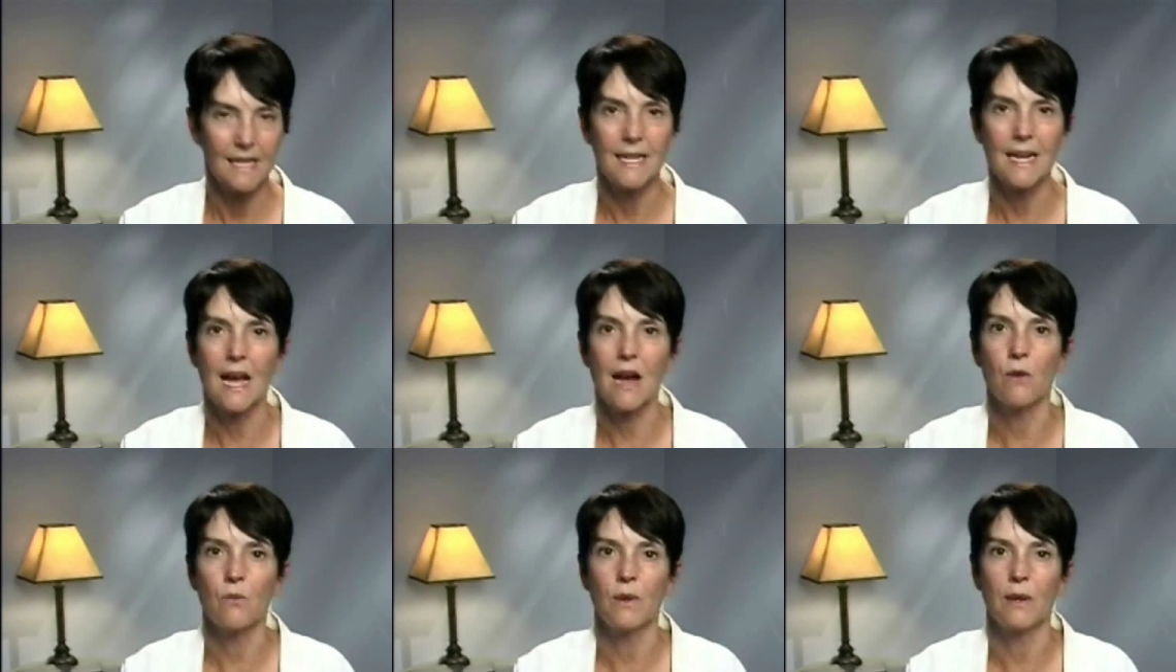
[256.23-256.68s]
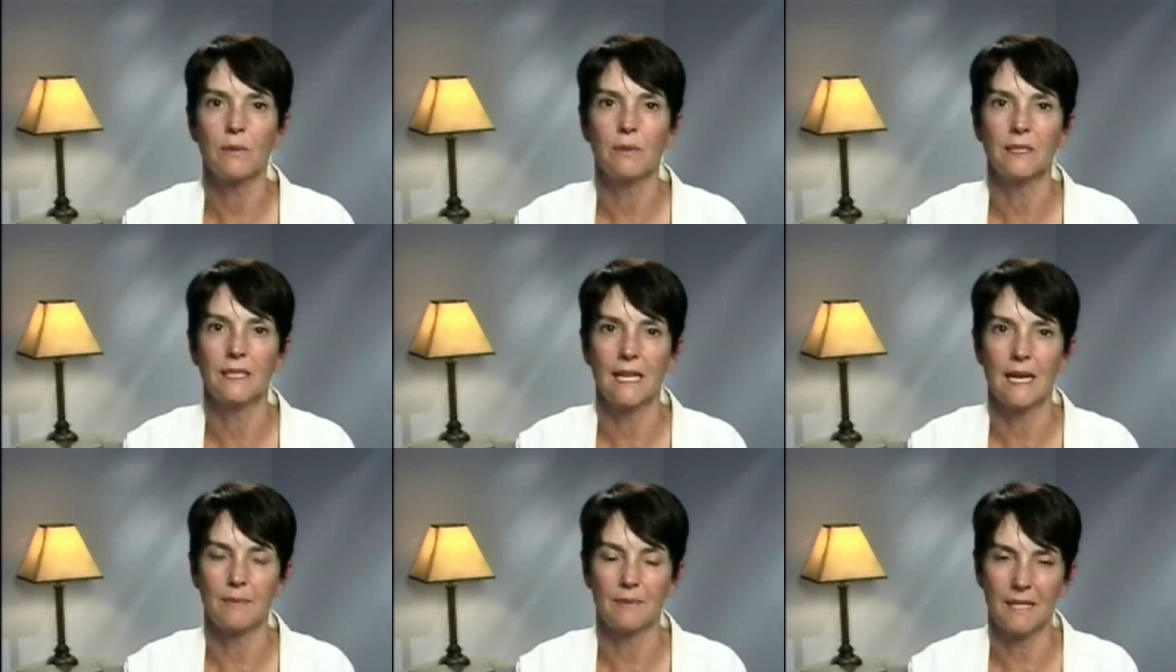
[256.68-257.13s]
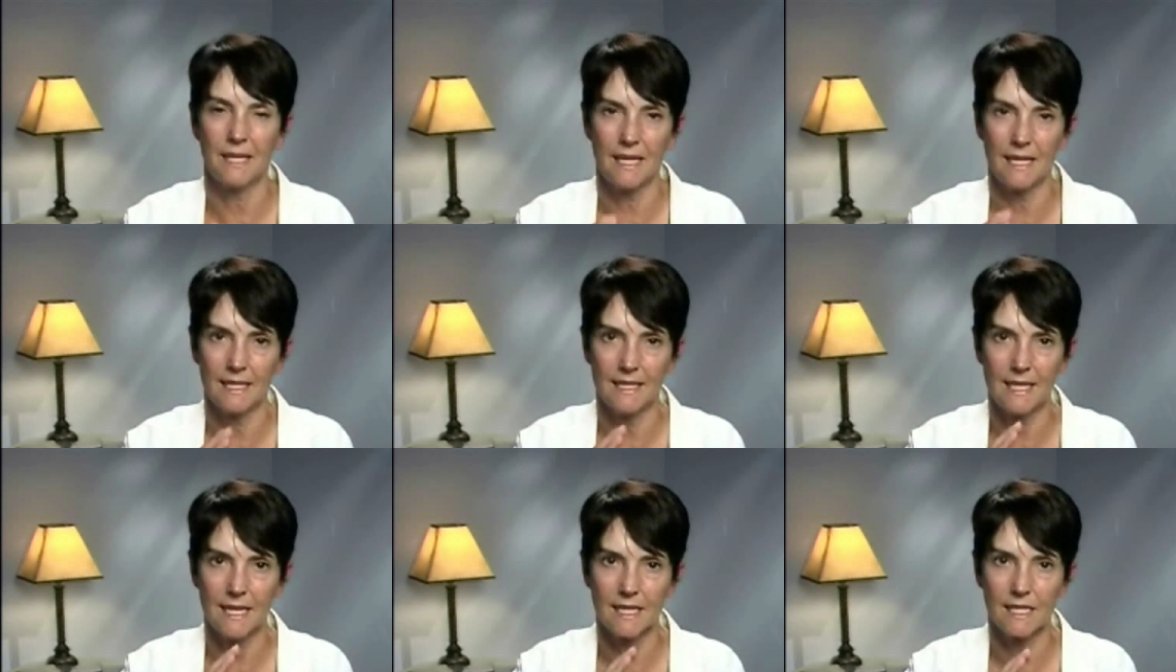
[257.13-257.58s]
Now we will tap the
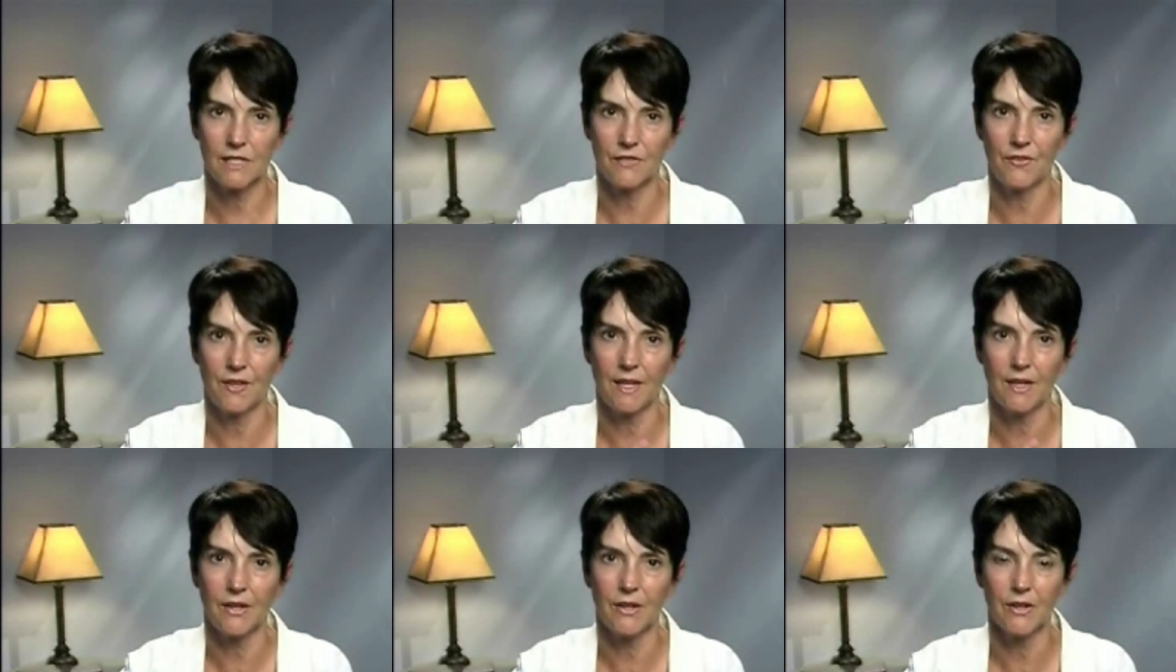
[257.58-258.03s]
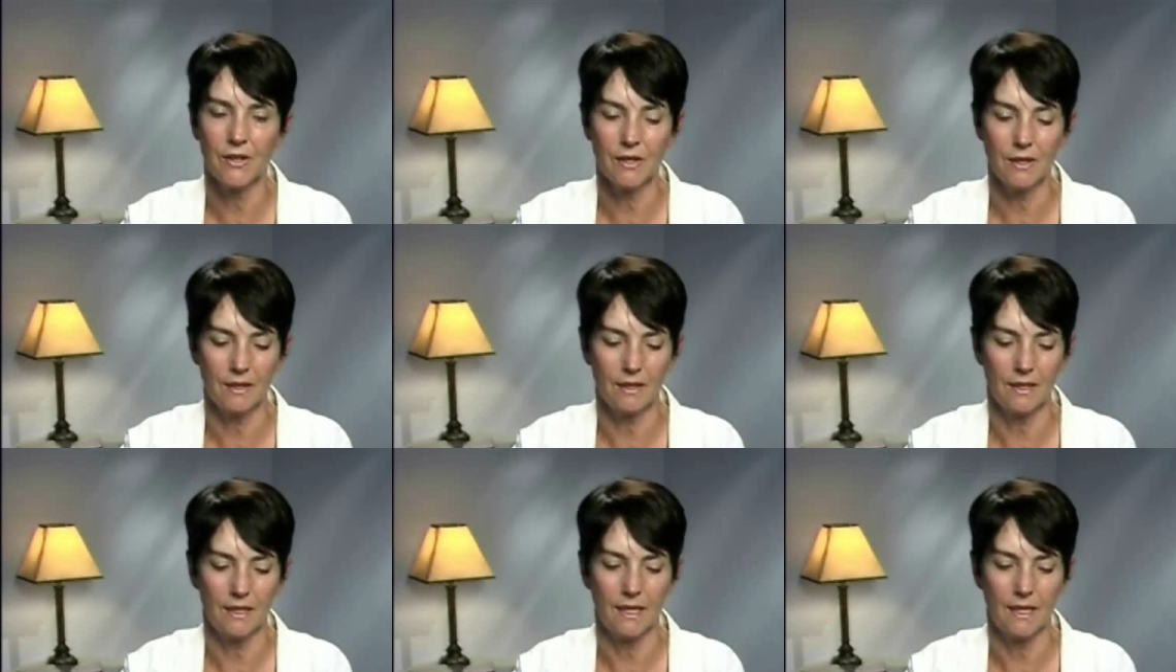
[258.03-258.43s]
index finger